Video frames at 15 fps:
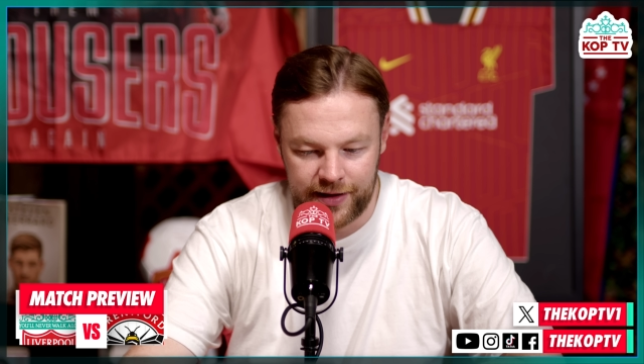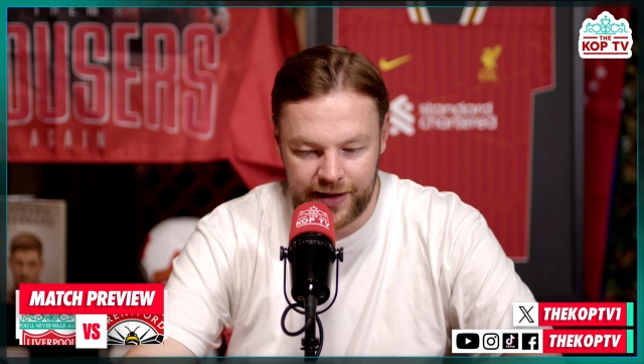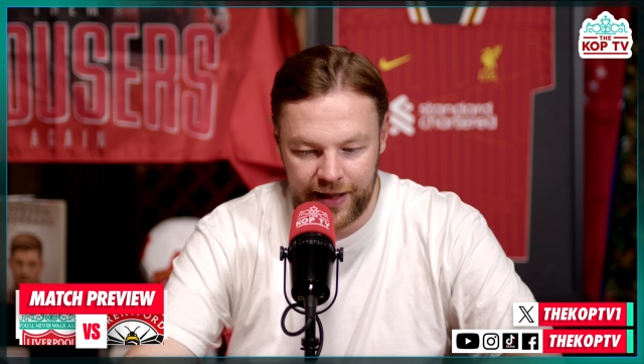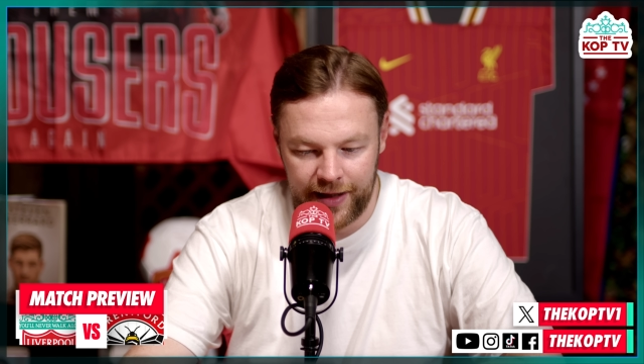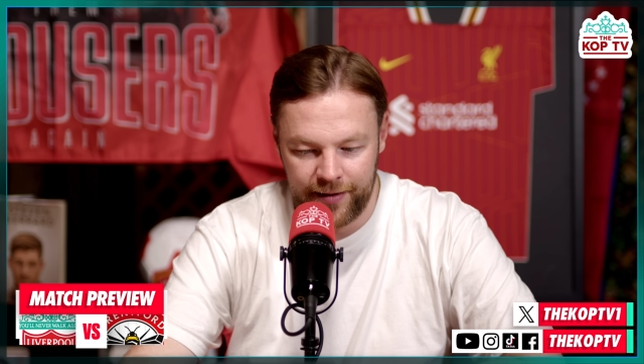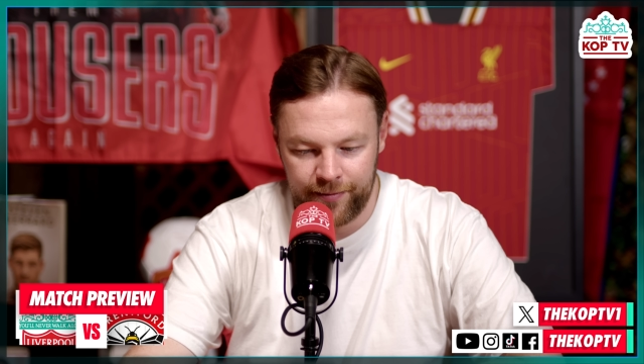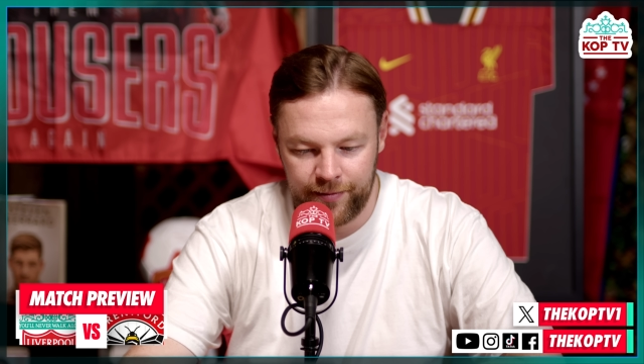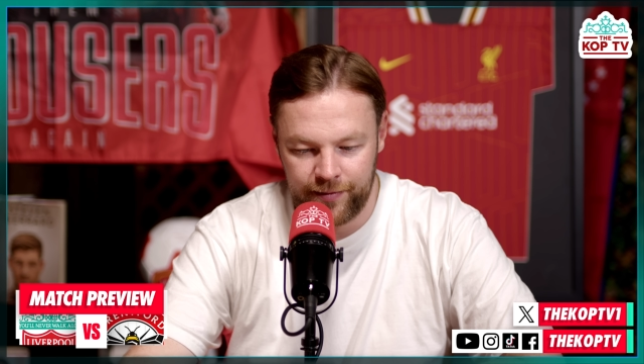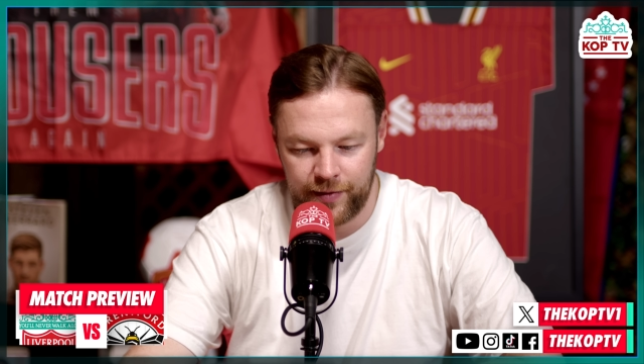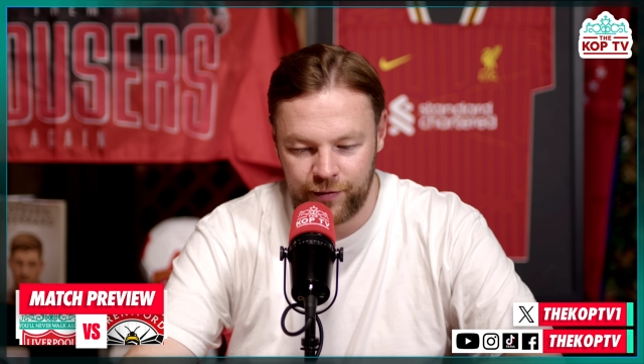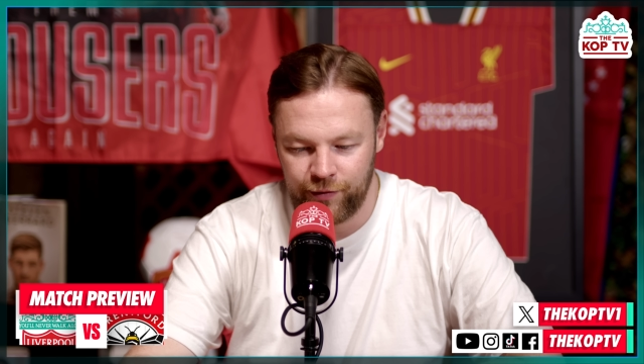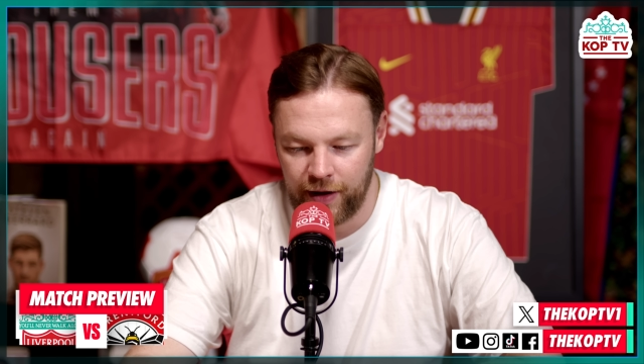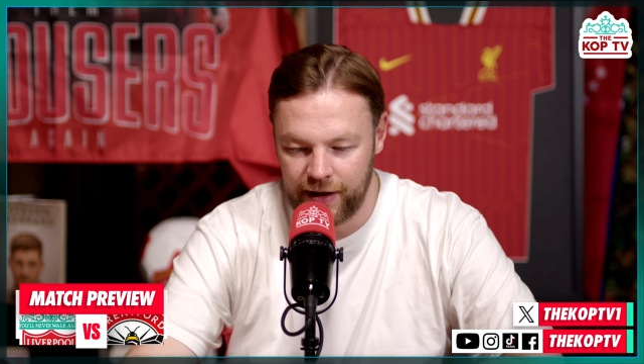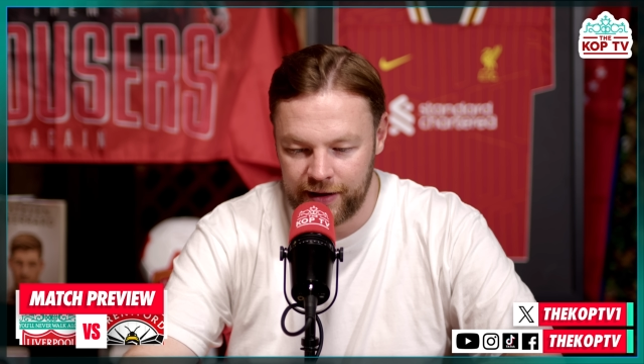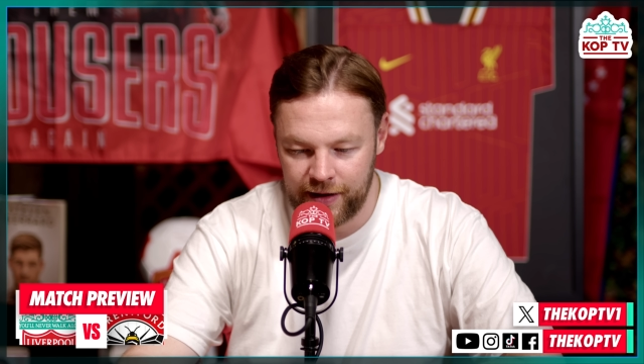game,
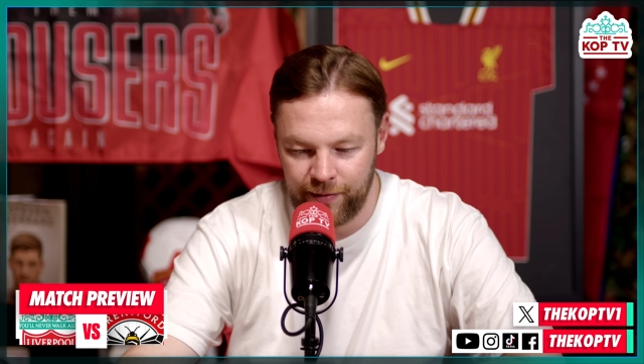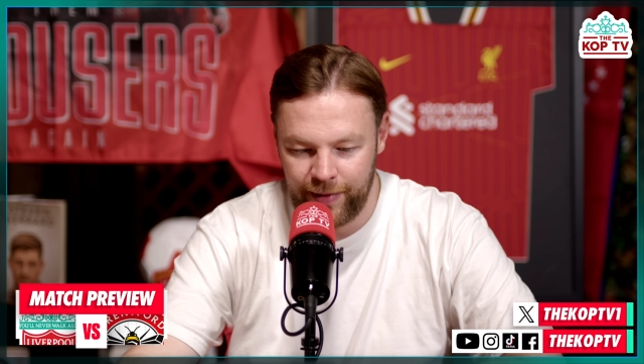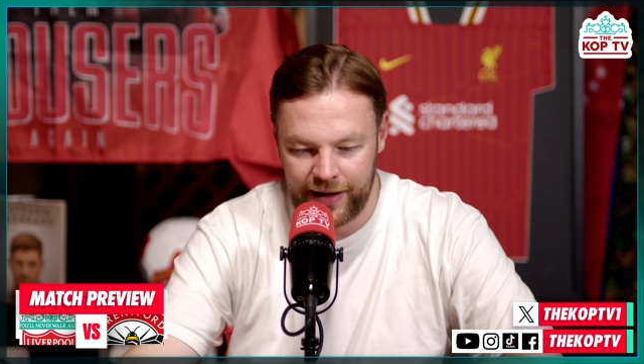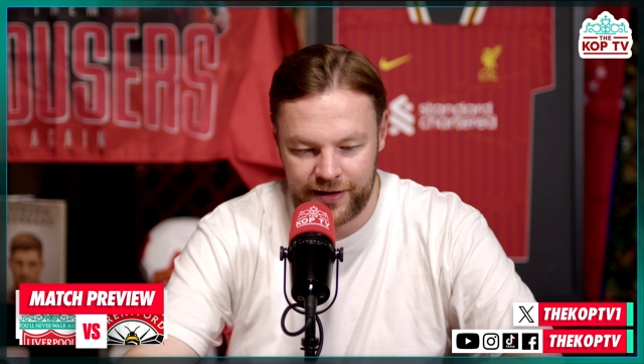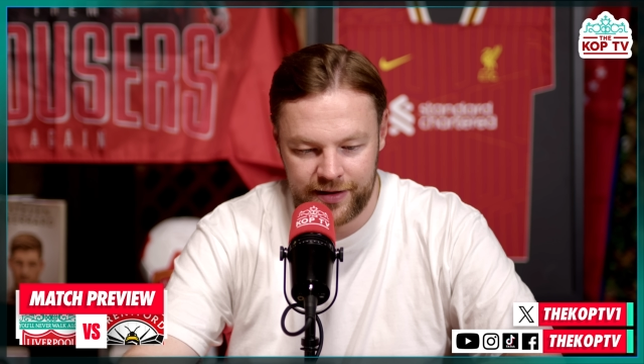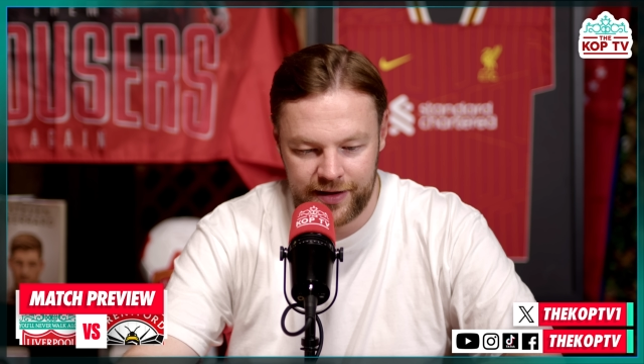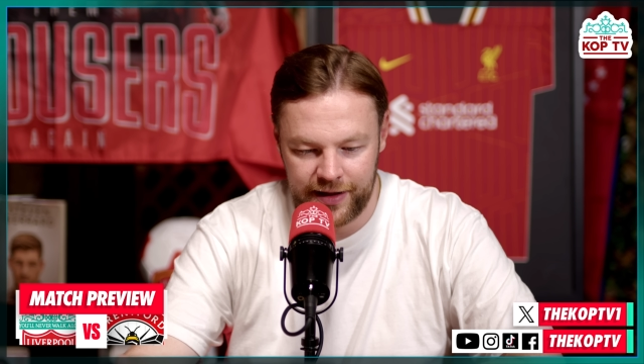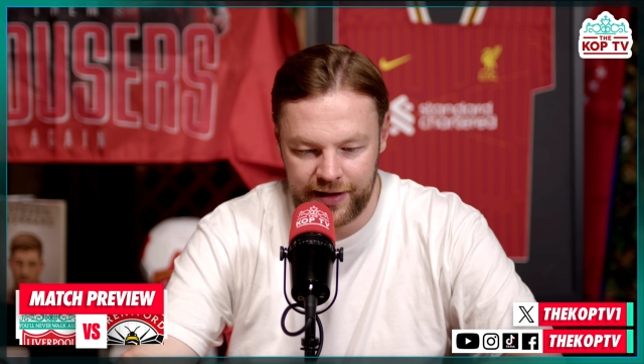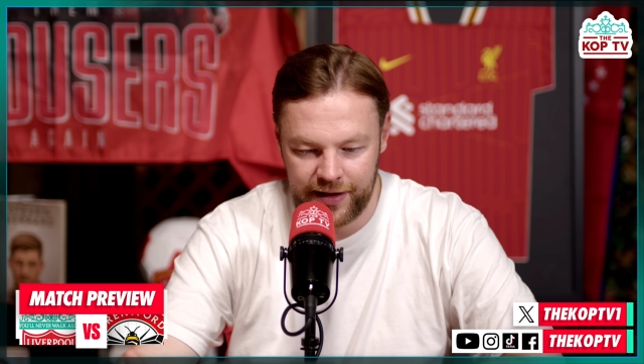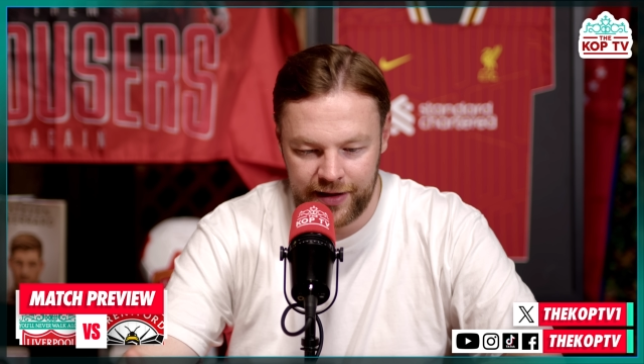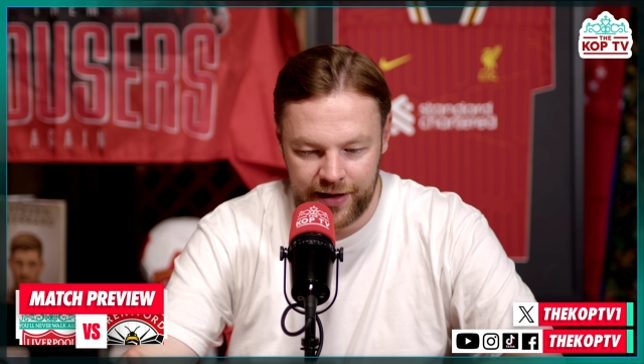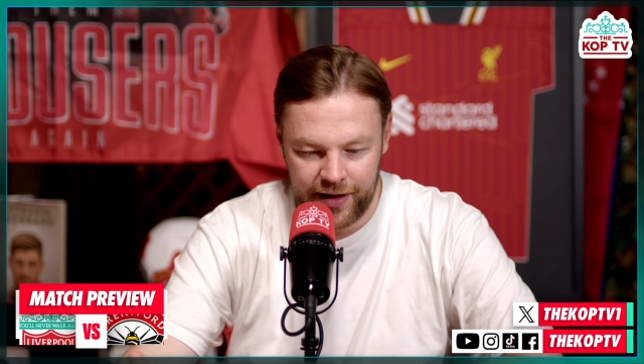running capacity,